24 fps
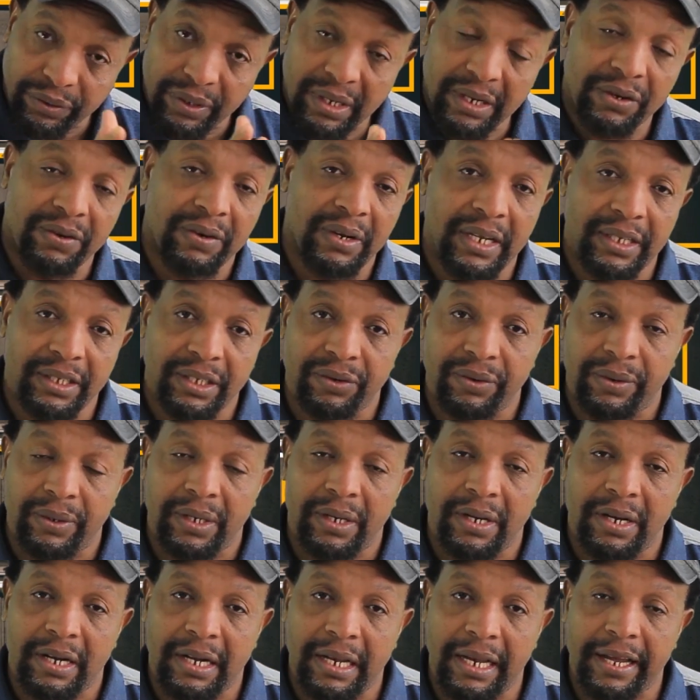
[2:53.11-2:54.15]
order knowledge
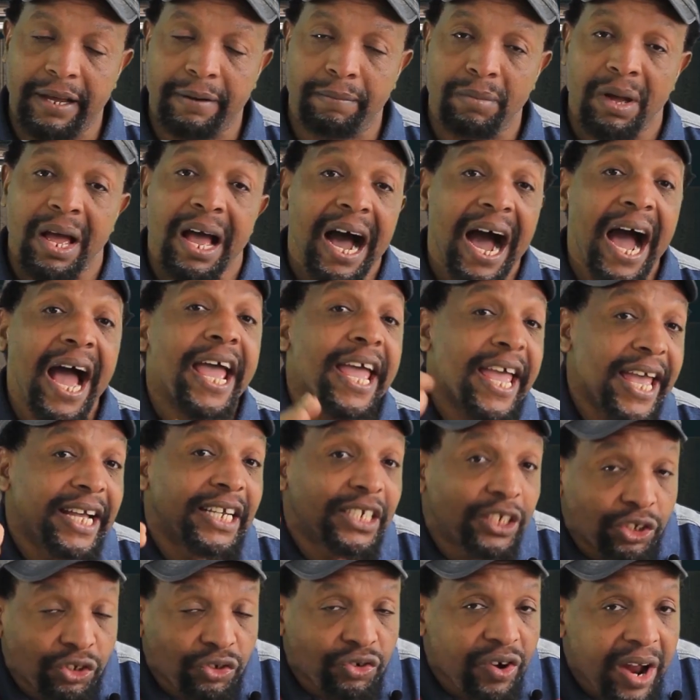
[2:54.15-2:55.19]
claim, I
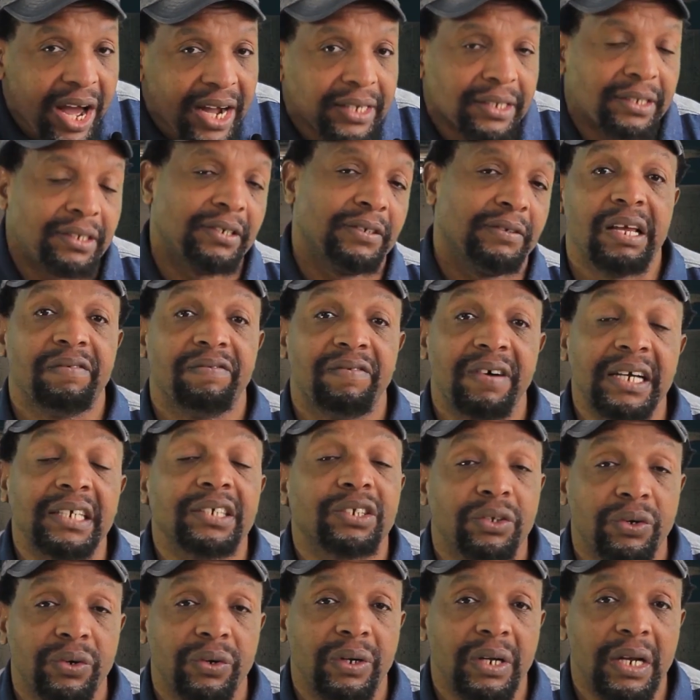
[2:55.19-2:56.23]
extract a
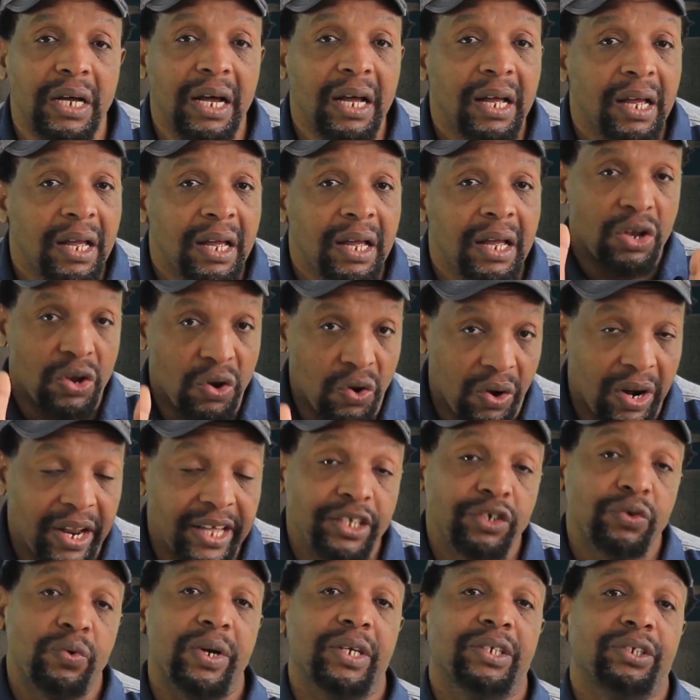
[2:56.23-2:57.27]
first order
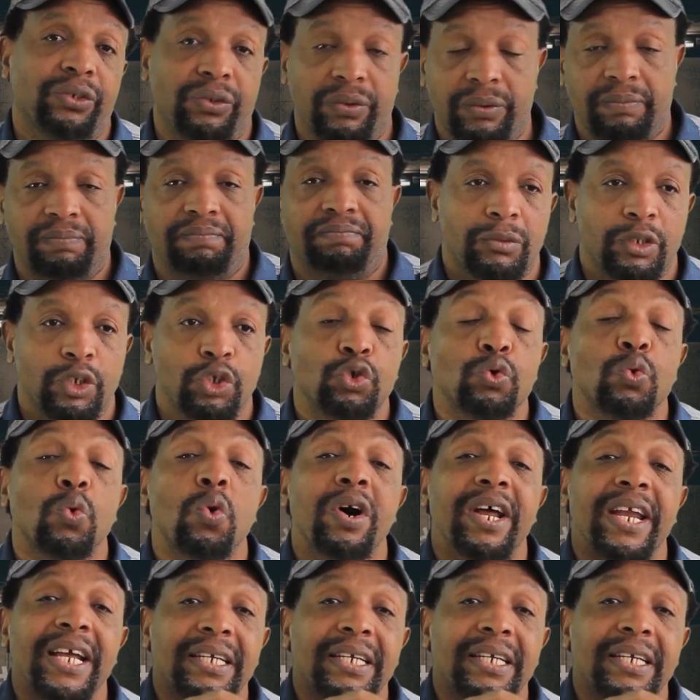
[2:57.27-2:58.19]
knowledge question. To what